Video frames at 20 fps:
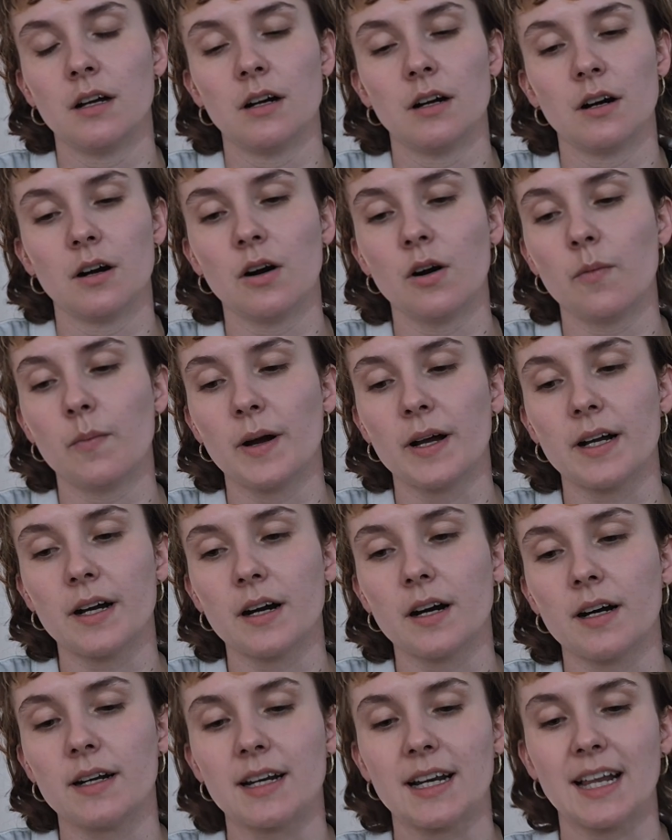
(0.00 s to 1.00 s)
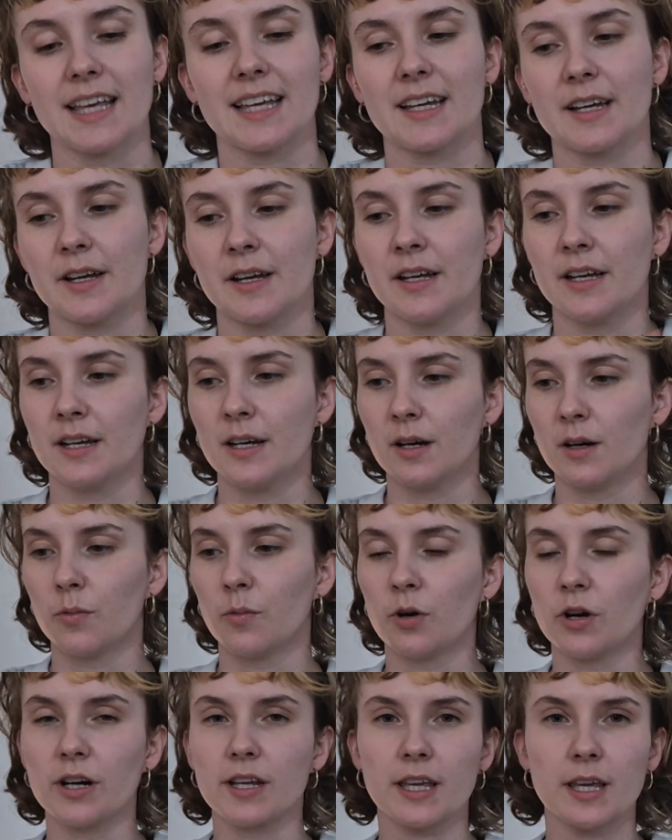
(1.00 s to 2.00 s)
oh my god, like
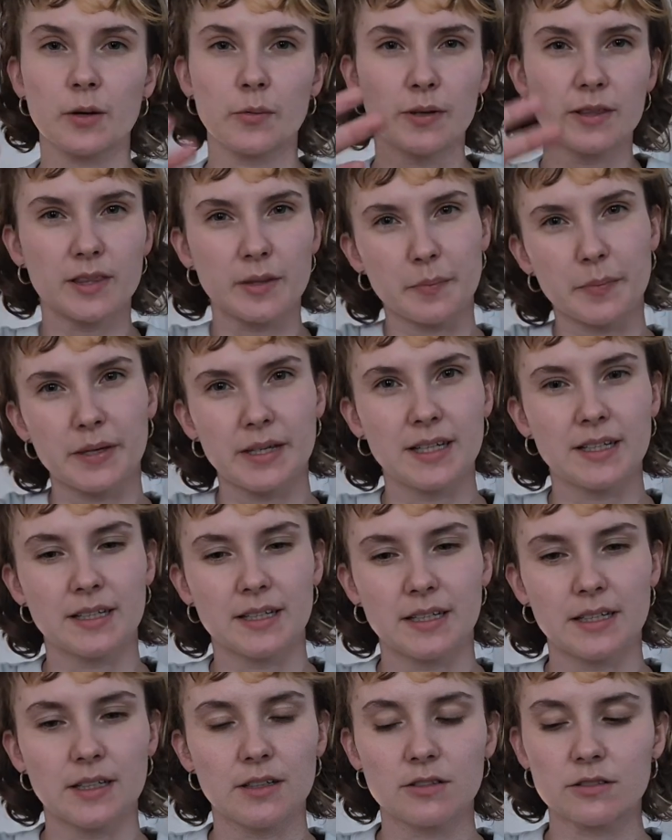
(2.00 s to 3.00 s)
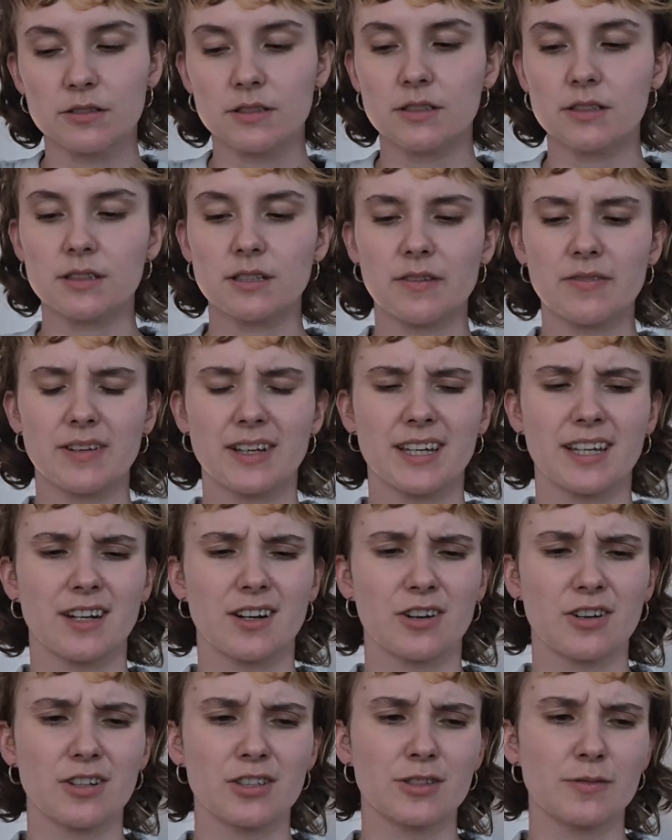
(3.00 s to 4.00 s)
working with the big needles and stuff, like it
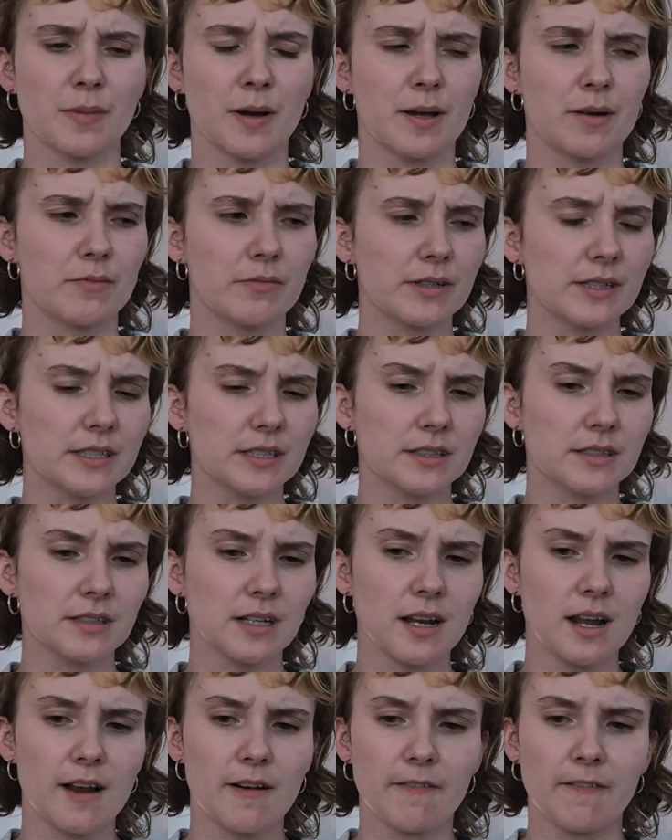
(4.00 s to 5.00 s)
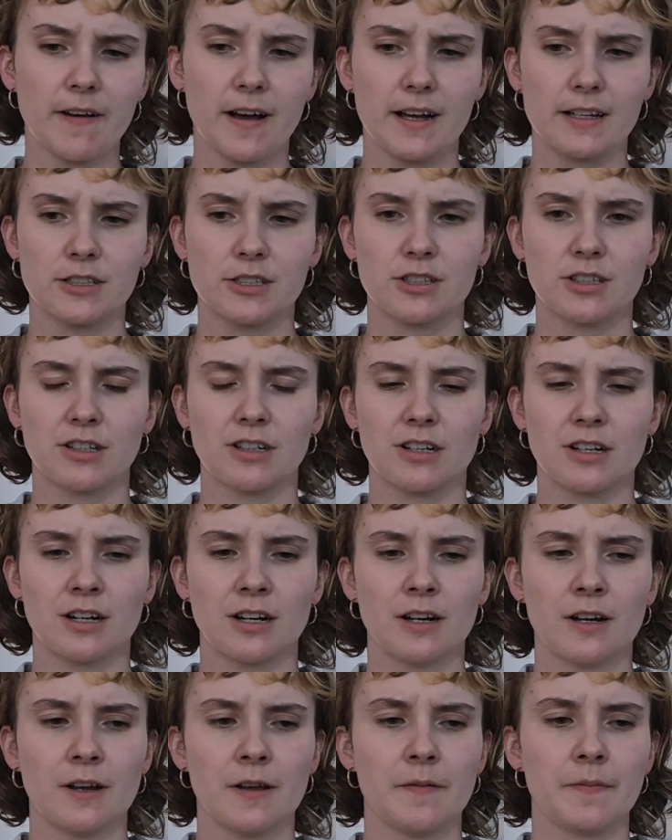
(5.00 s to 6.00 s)
hurts my wrists a lot faster.
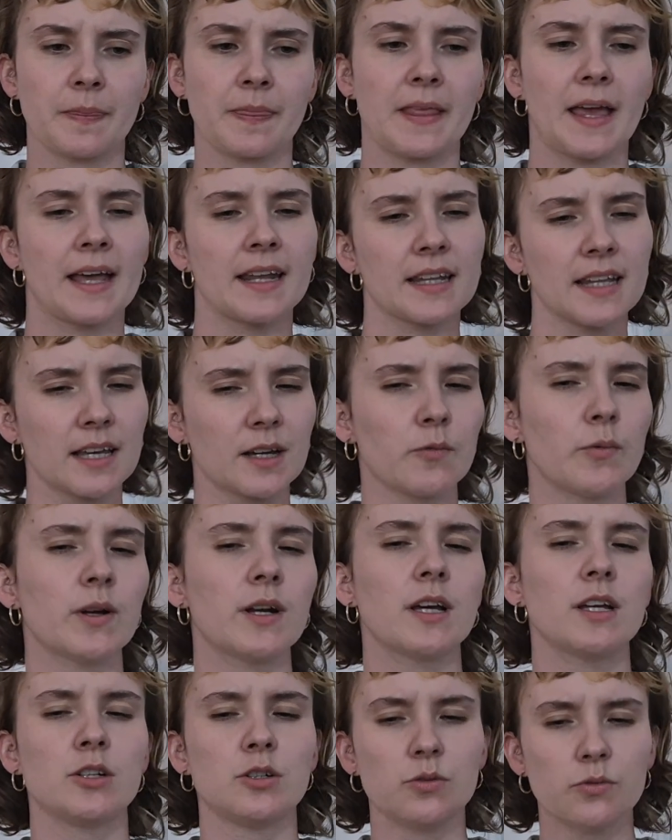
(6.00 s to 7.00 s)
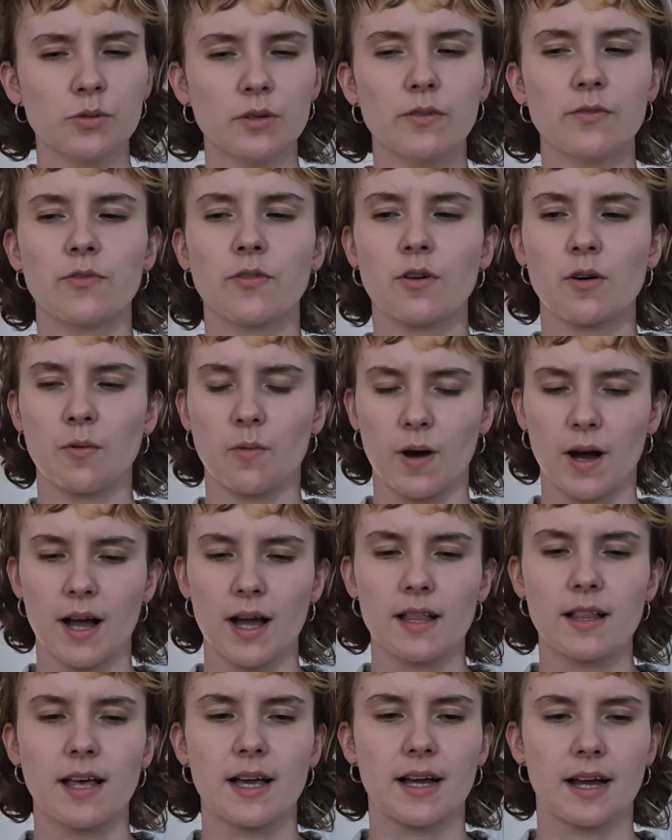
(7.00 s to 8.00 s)
And like when I do it for a
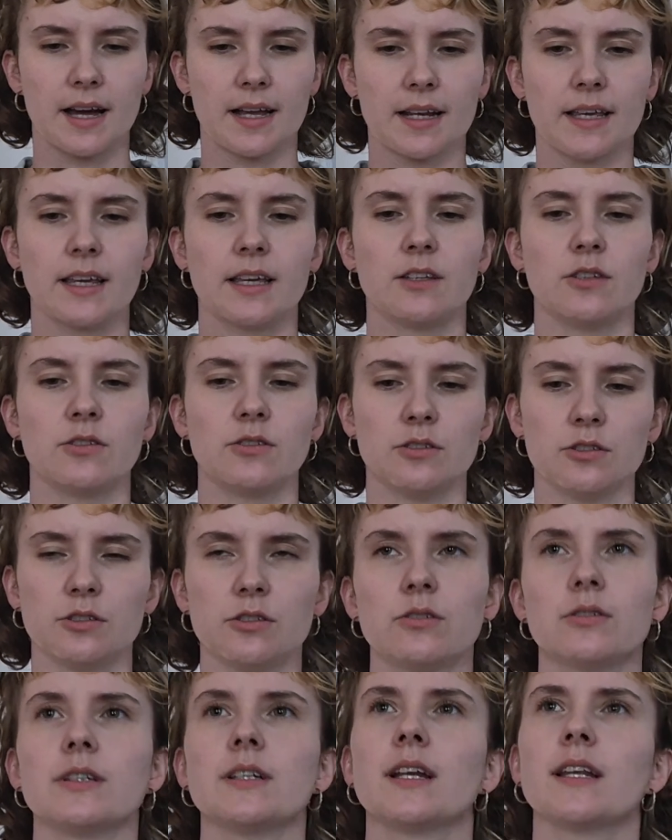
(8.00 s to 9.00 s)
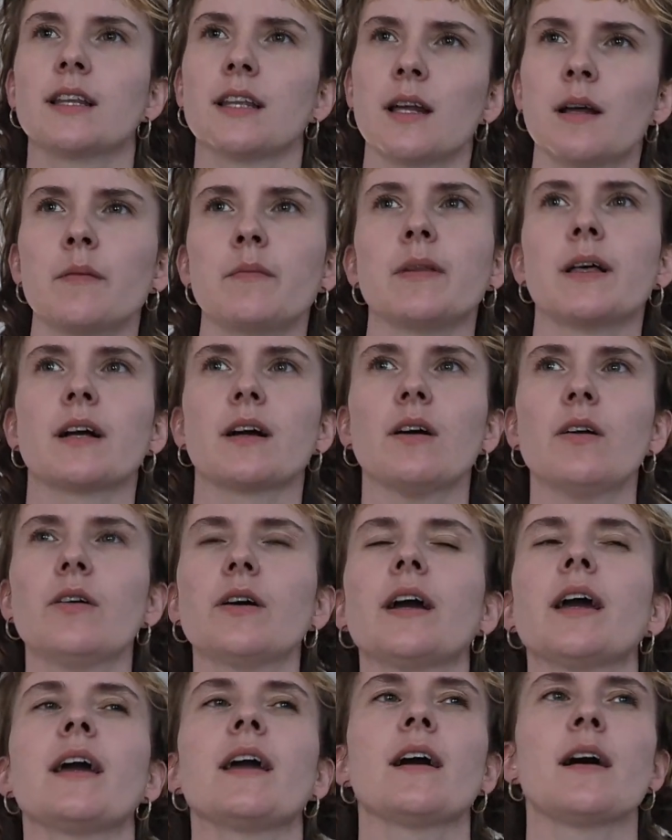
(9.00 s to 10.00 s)
while, I kind of get used to it, and then I'm like,
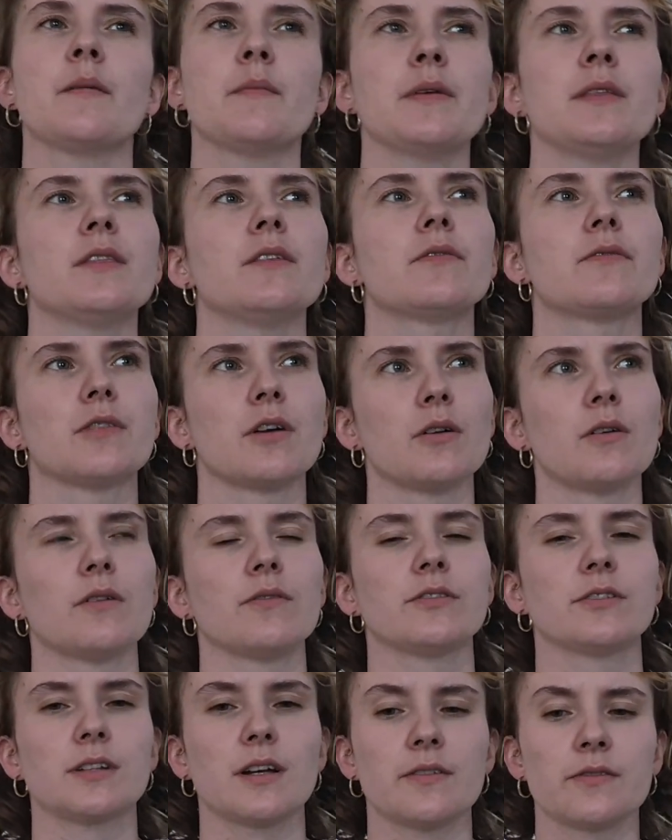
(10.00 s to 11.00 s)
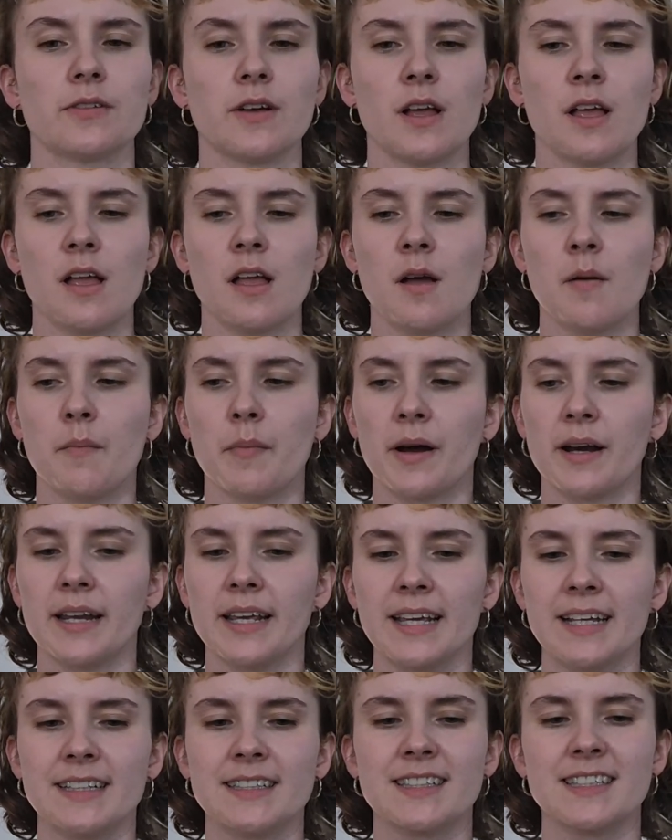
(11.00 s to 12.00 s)
okay, I'm in the flow of stuff. But
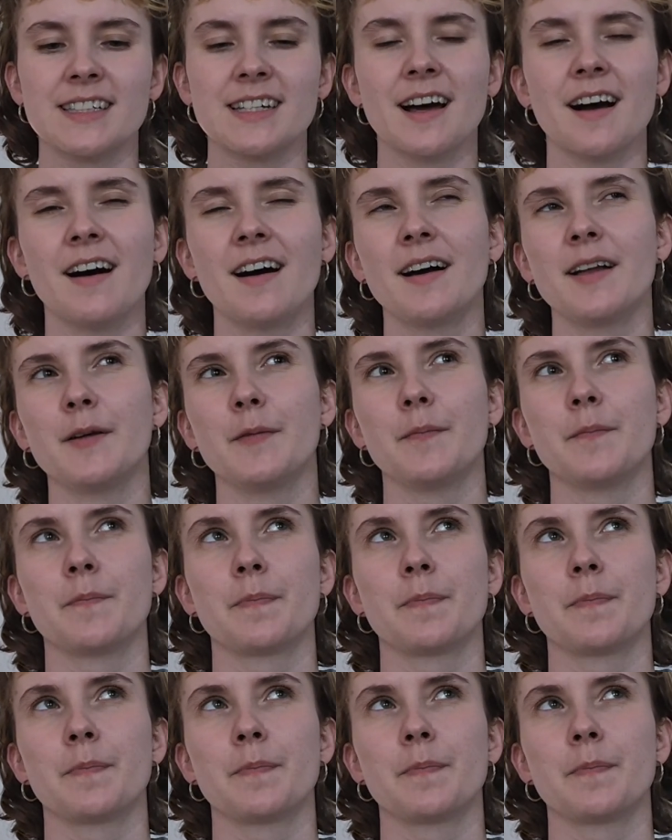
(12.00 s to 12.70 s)
it's not